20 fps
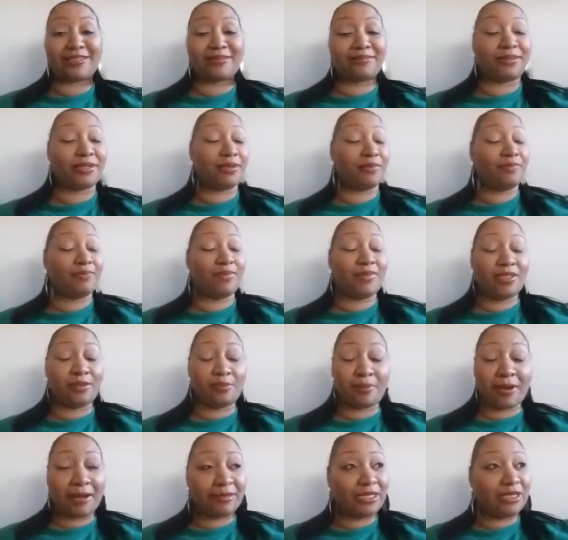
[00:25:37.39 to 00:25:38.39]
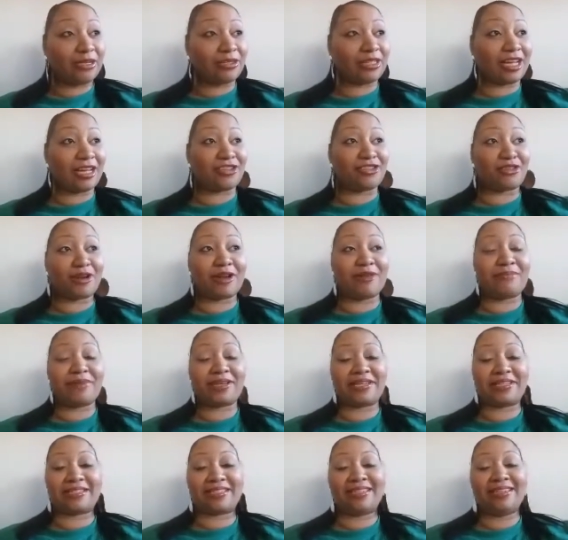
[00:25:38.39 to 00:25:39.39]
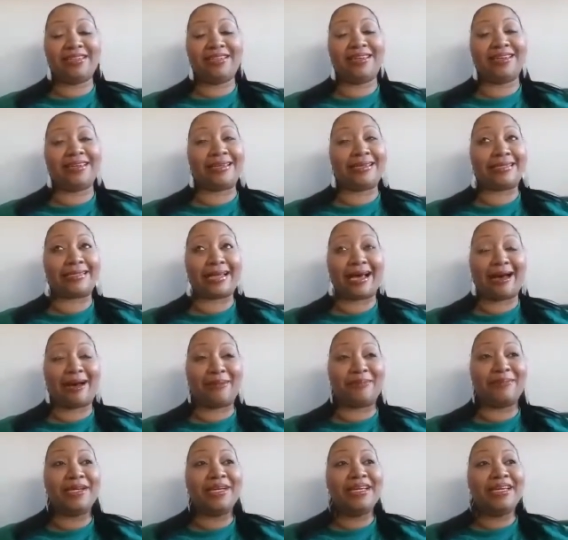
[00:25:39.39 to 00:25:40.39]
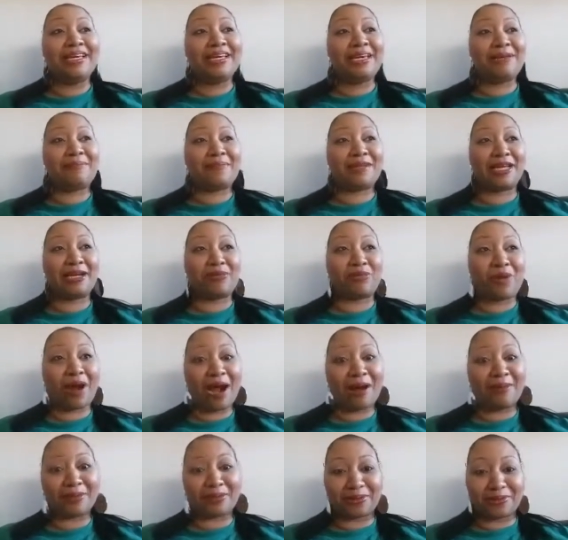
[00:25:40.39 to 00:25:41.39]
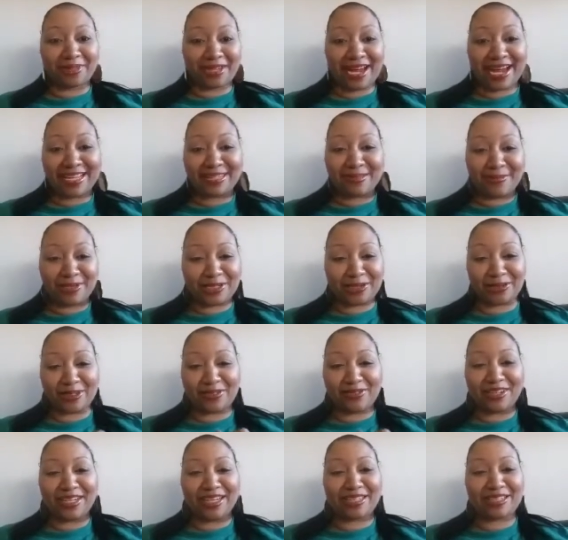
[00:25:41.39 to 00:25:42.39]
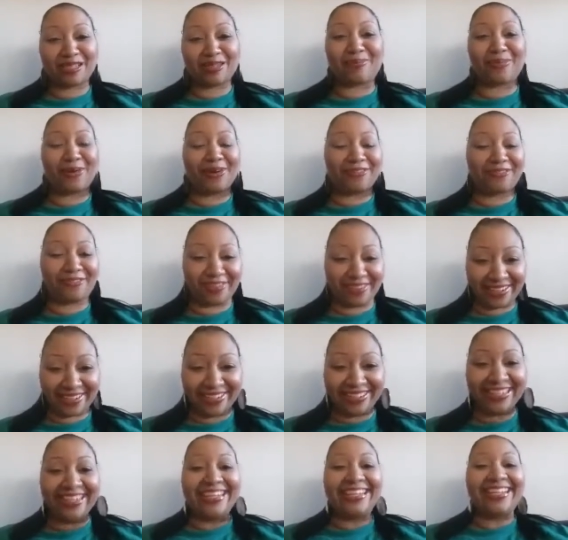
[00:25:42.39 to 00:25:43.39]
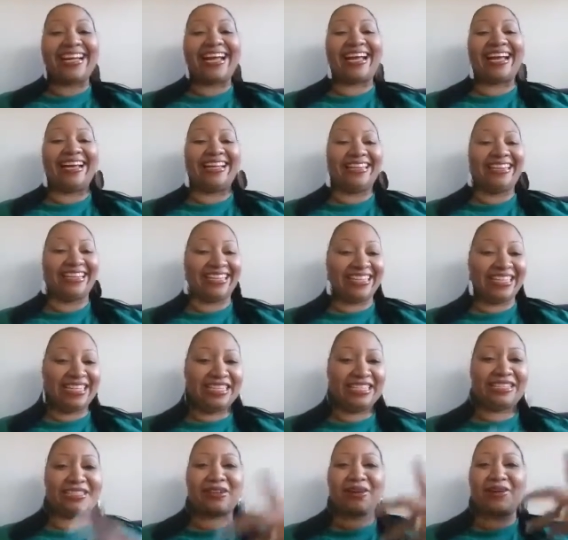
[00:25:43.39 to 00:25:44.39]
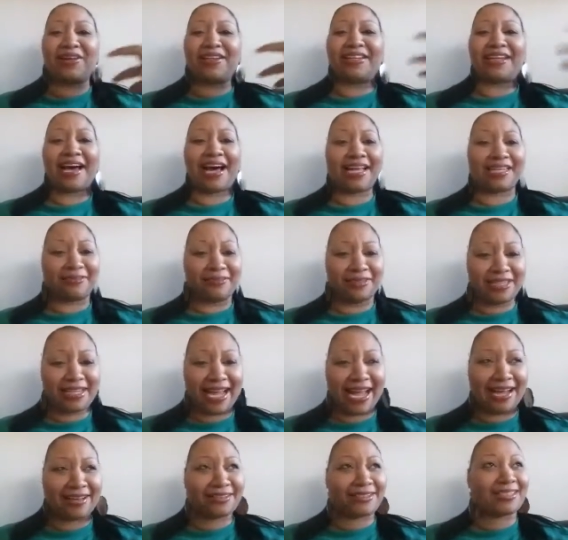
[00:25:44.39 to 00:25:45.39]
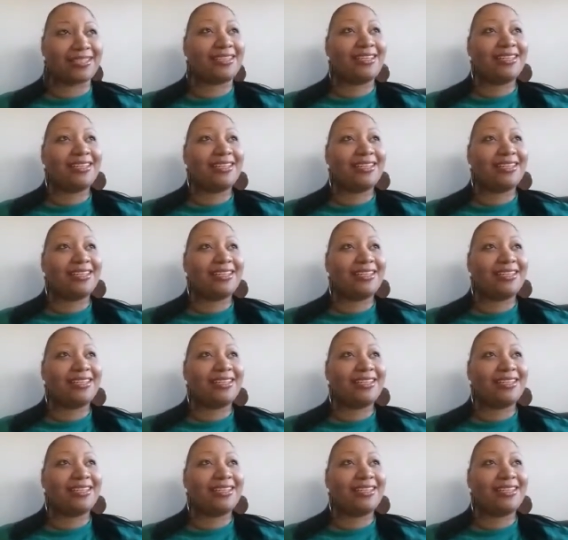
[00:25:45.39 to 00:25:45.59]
You, probably know Dondre because he is um, he played Robert on the Cosby Show as Vanessa's boyfriend, and then he's on Hollywood House